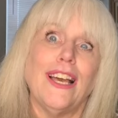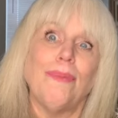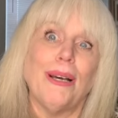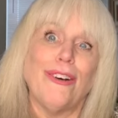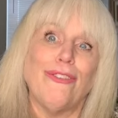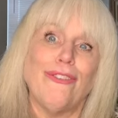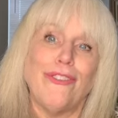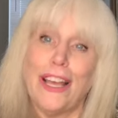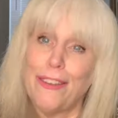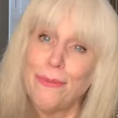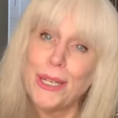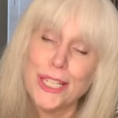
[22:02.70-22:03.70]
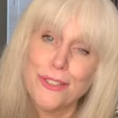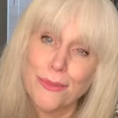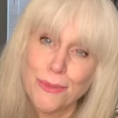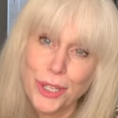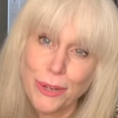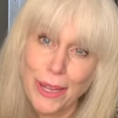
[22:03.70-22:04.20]
about 5 minutes
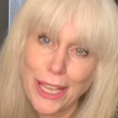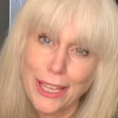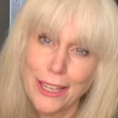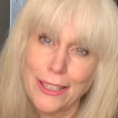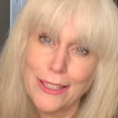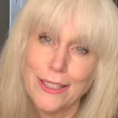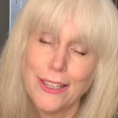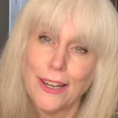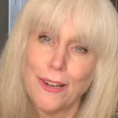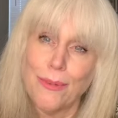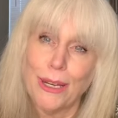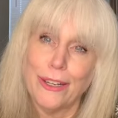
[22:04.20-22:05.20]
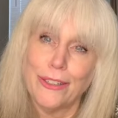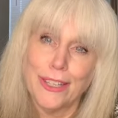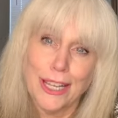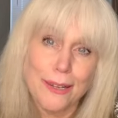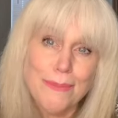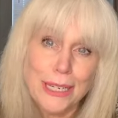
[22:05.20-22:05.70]
from Joann's and about
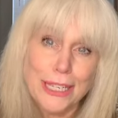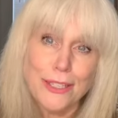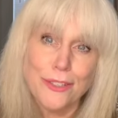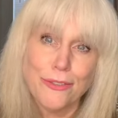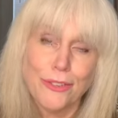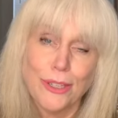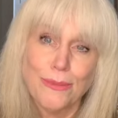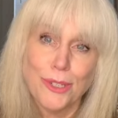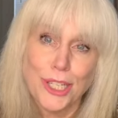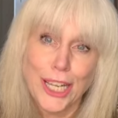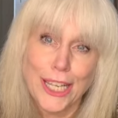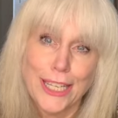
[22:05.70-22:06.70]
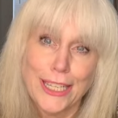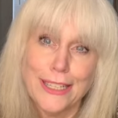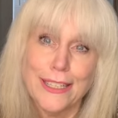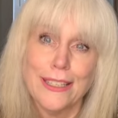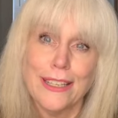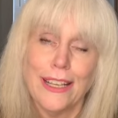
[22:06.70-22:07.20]
10 minutes from
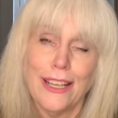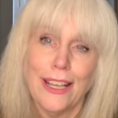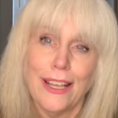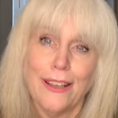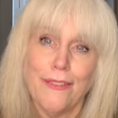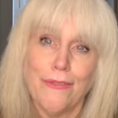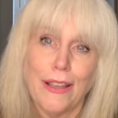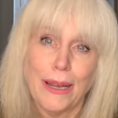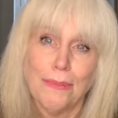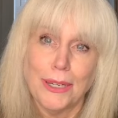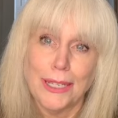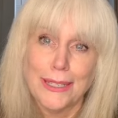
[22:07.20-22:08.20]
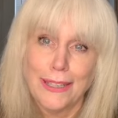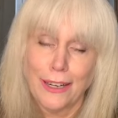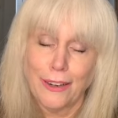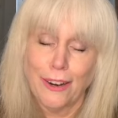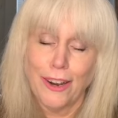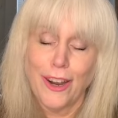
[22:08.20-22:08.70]
Jay's Fabric
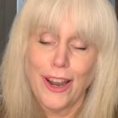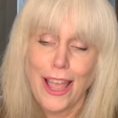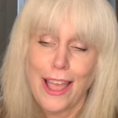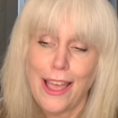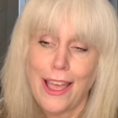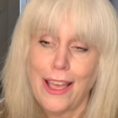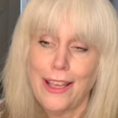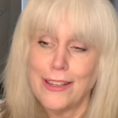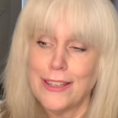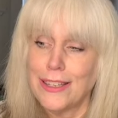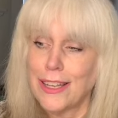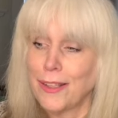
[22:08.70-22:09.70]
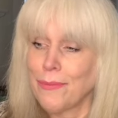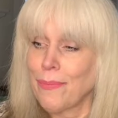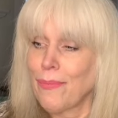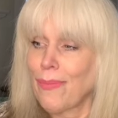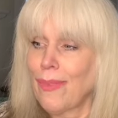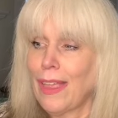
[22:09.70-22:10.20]
Center, and
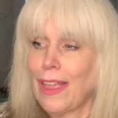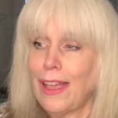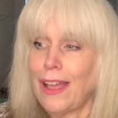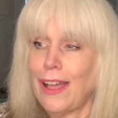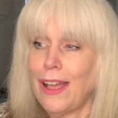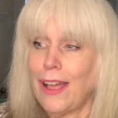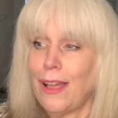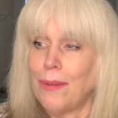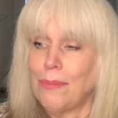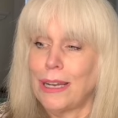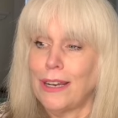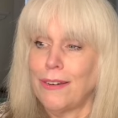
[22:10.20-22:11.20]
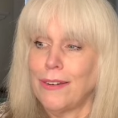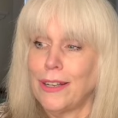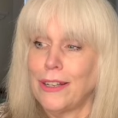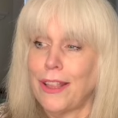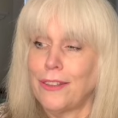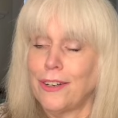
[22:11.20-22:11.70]
about
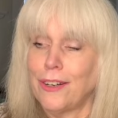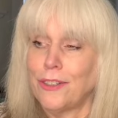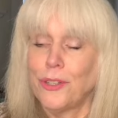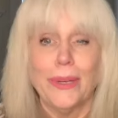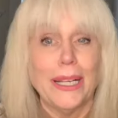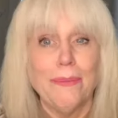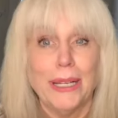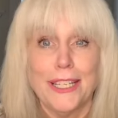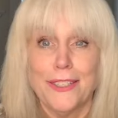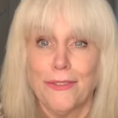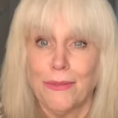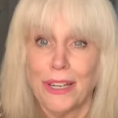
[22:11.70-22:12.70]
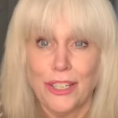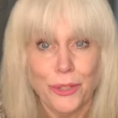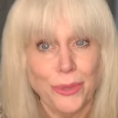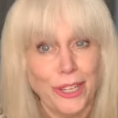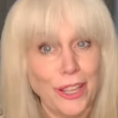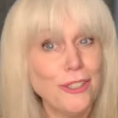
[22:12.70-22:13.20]
another 20 minutes to
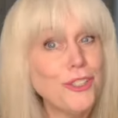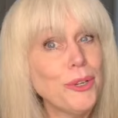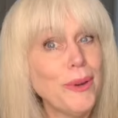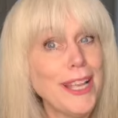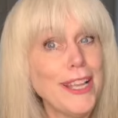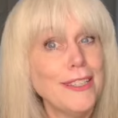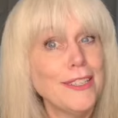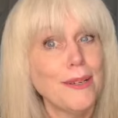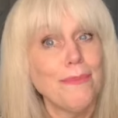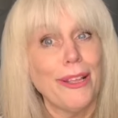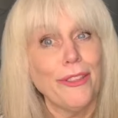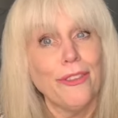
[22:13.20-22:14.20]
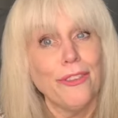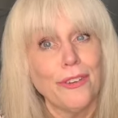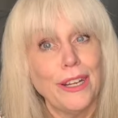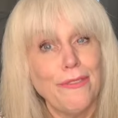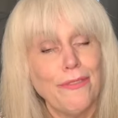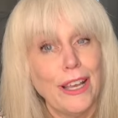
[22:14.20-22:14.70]
another Joann's, and about
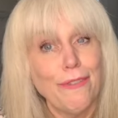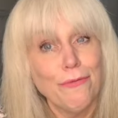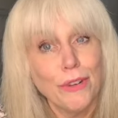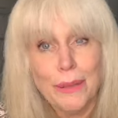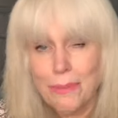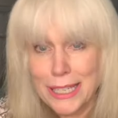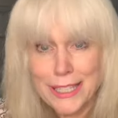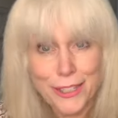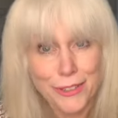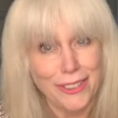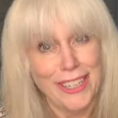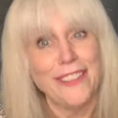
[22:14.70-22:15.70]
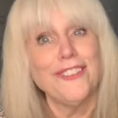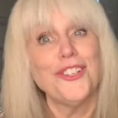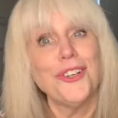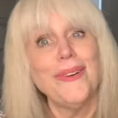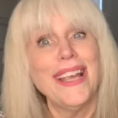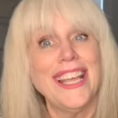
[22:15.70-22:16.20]
40 minutes to another
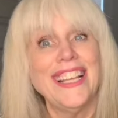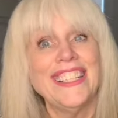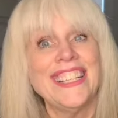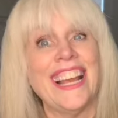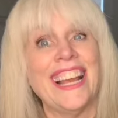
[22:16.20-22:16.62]
Joann's.